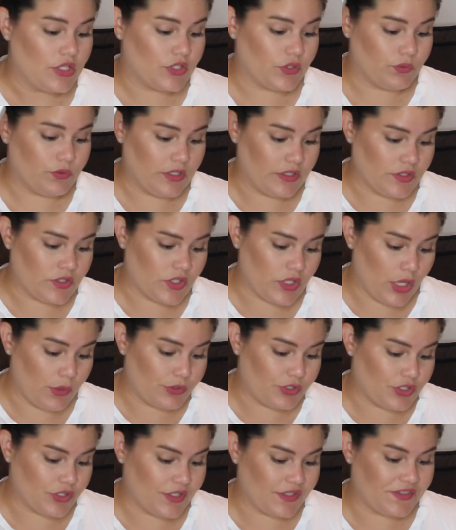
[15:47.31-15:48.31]
So this
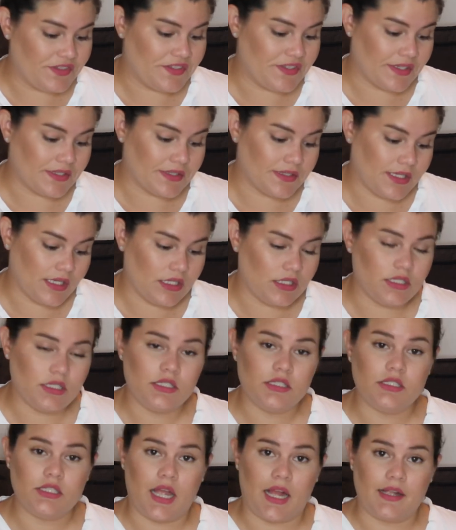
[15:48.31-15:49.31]
lotion is sixteen
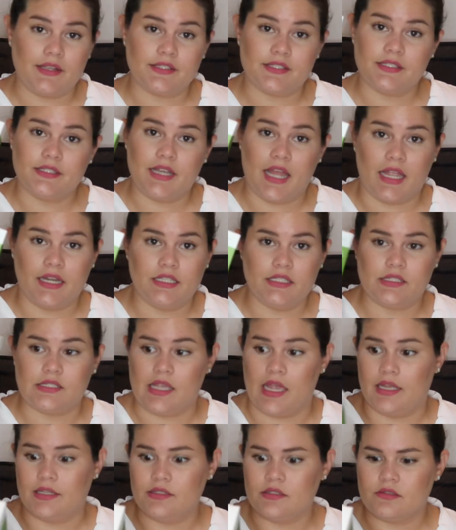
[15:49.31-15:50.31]
dollars and ninety
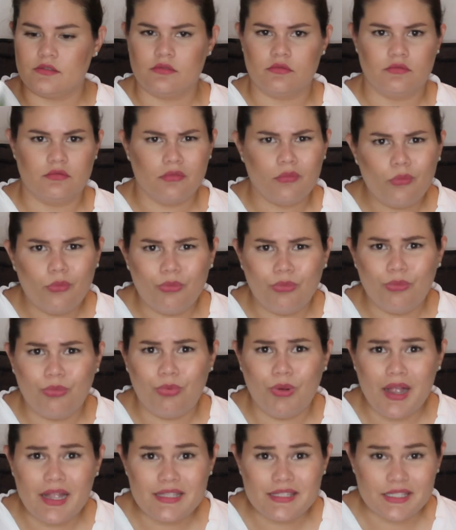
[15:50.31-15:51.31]
cents.
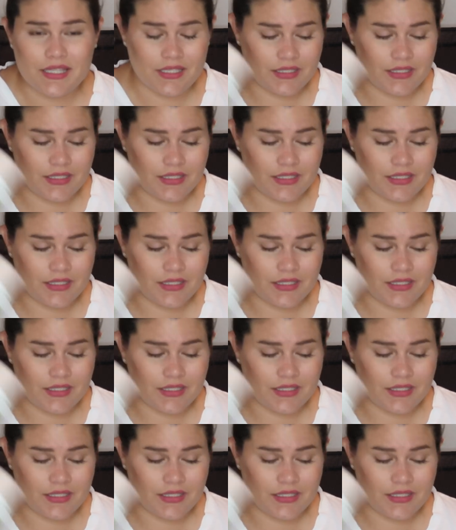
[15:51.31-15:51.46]
What?